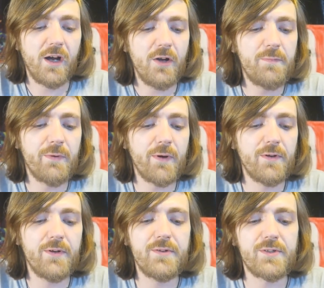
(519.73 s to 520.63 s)
"I hope you
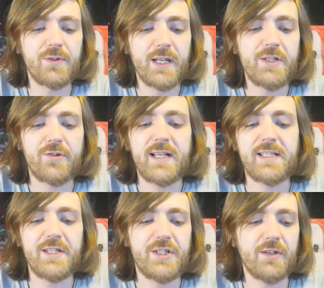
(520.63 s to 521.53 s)
won't lose all
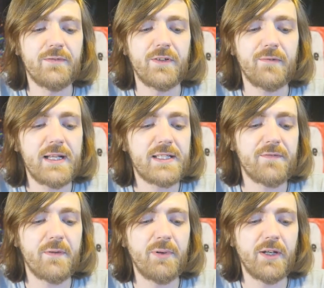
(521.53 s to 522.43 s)
interest in Jill for the
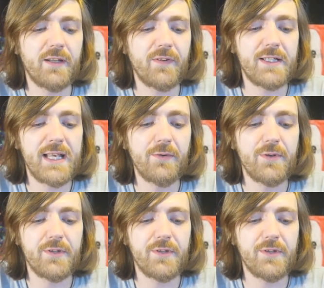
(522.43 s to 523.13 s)
rest of the book if I tell